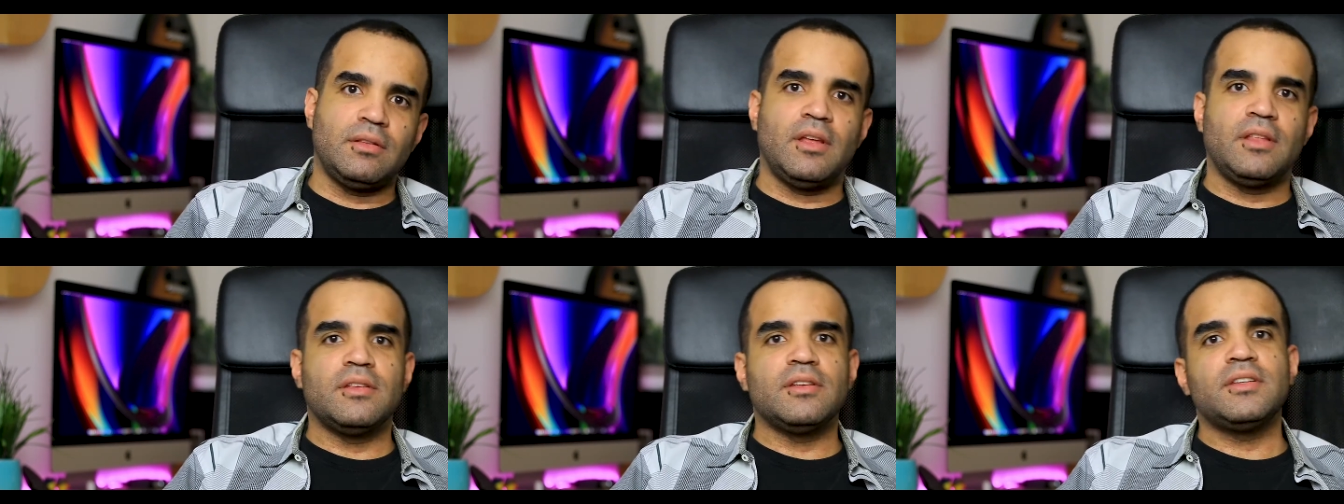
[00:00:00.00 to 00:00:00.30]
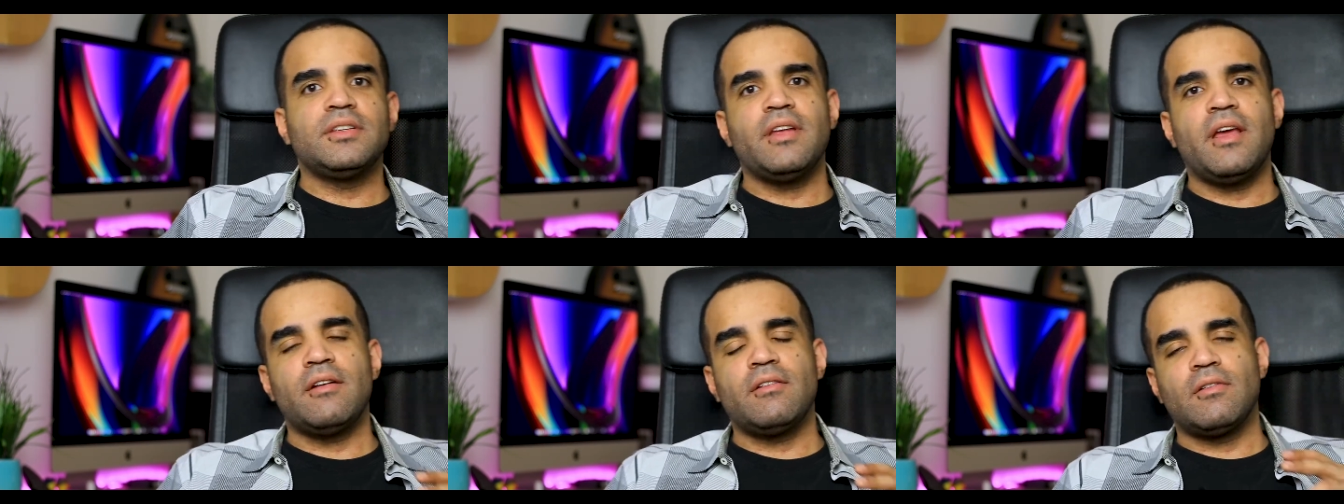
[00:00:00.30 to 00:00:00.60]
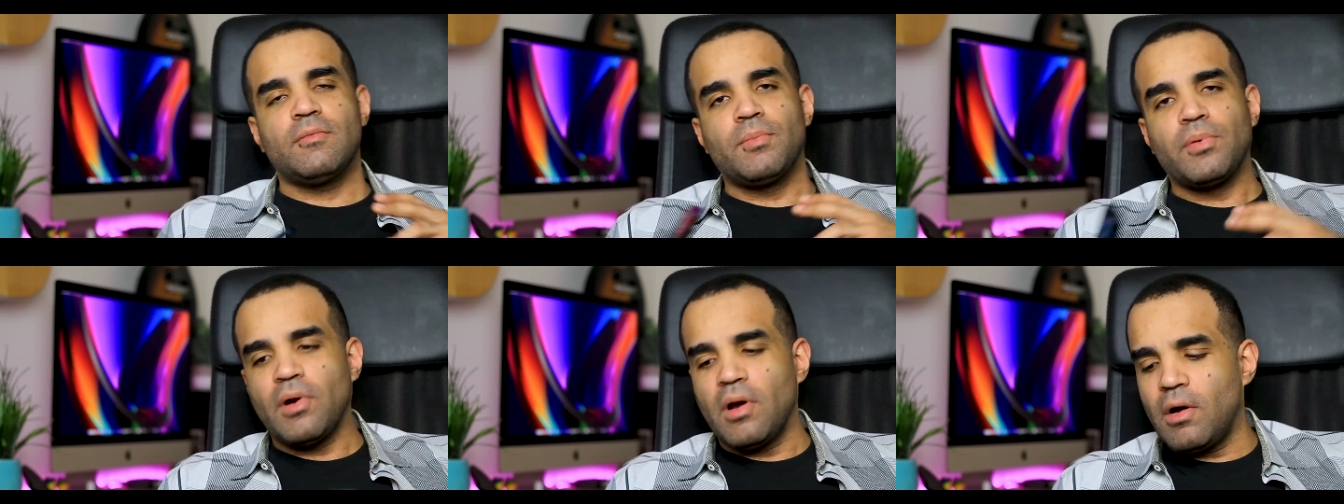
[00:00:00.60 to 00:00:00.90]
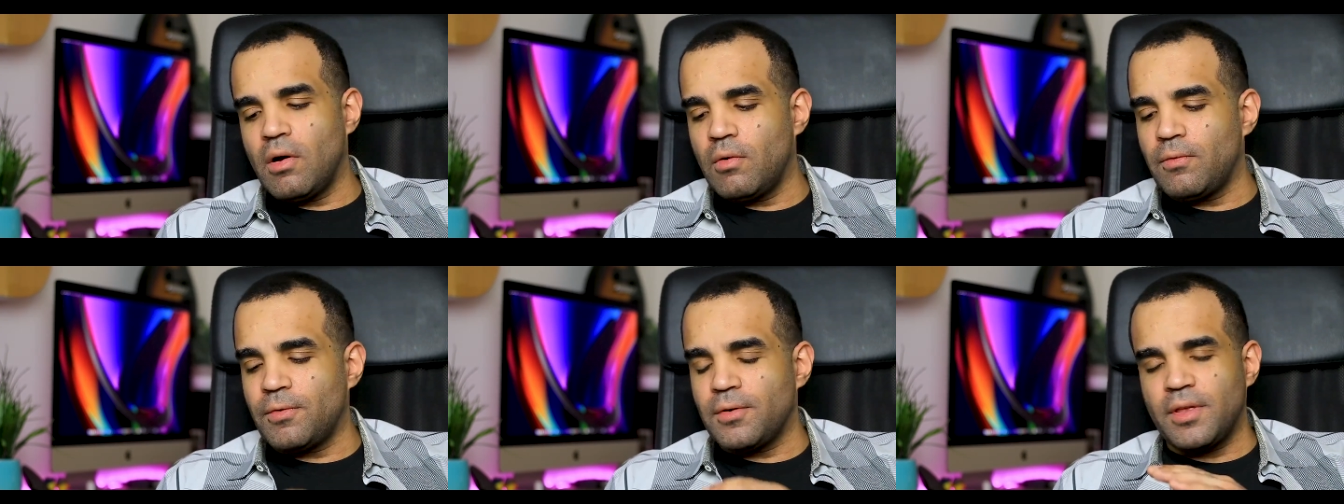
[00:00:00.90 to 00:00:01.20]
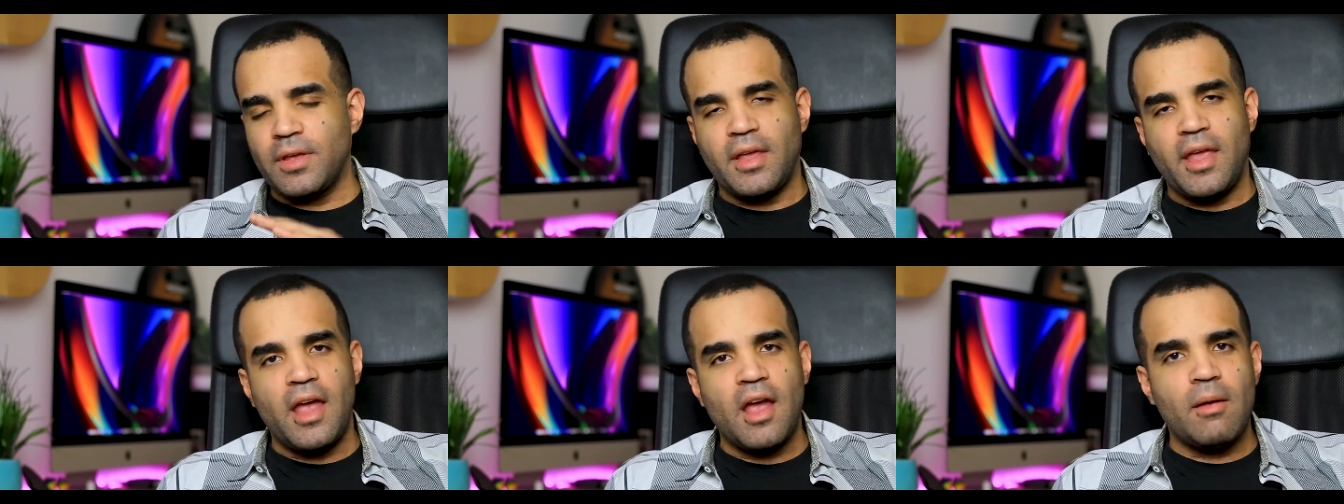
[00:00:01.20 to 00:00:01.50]
than the standard Pro for
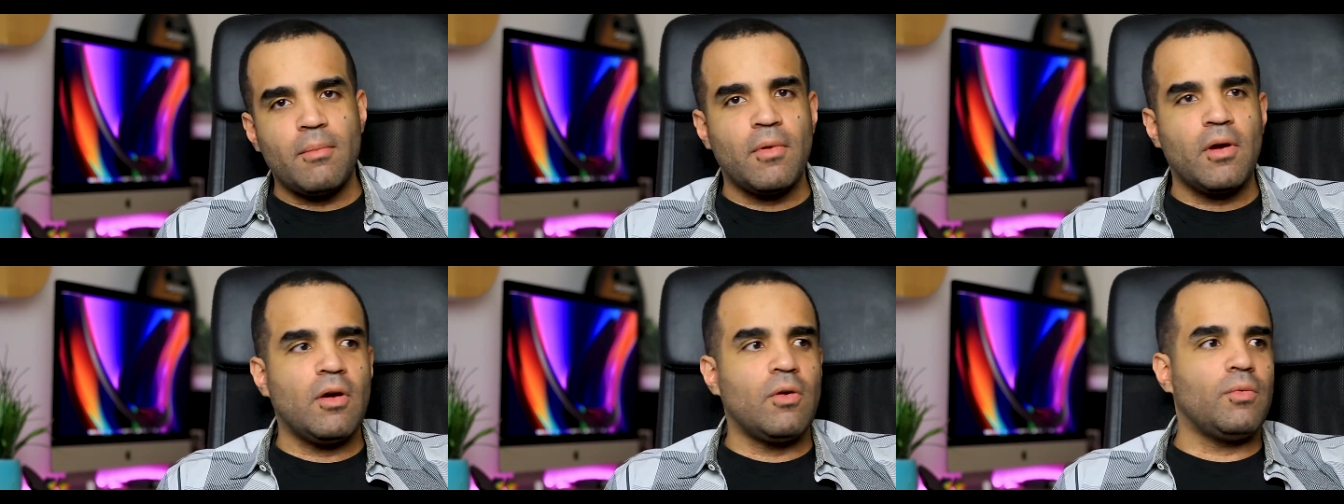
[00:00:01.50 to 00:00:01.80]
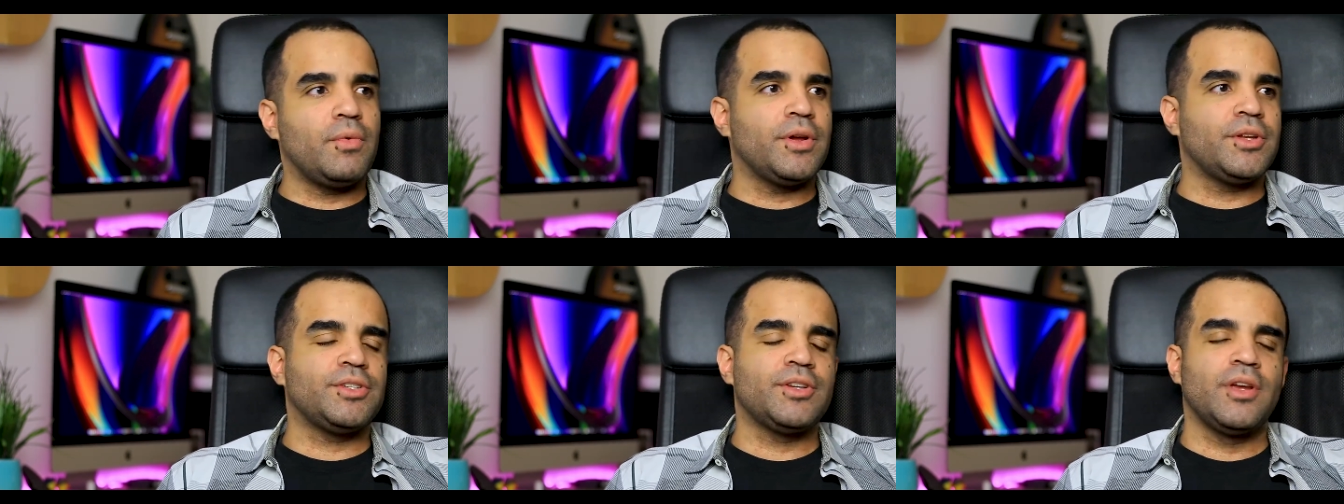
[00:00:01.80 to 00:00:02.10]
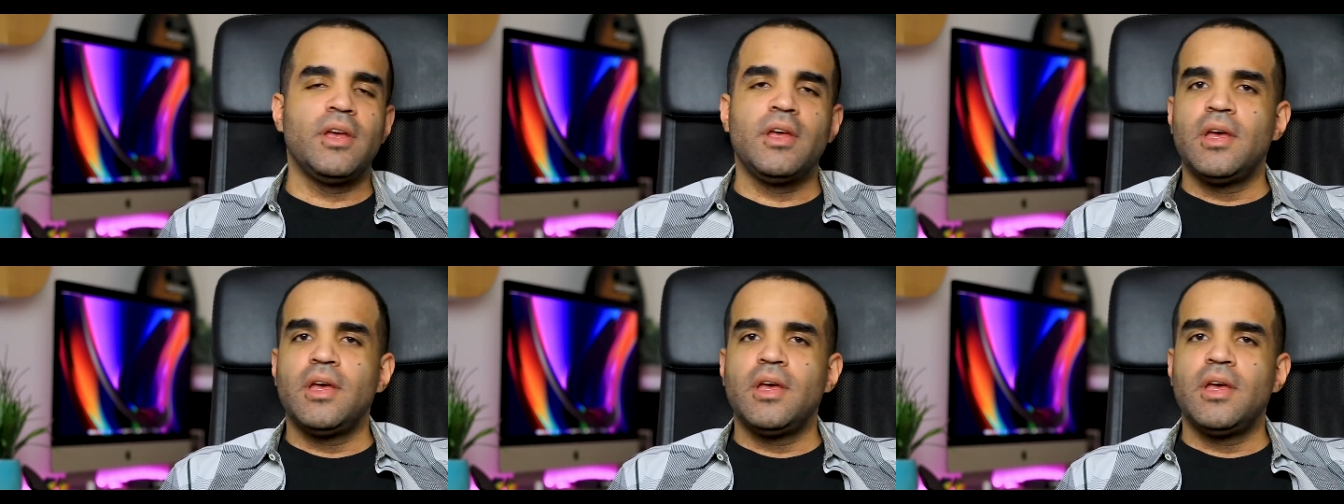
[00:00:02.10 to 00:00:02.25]
the camera, which,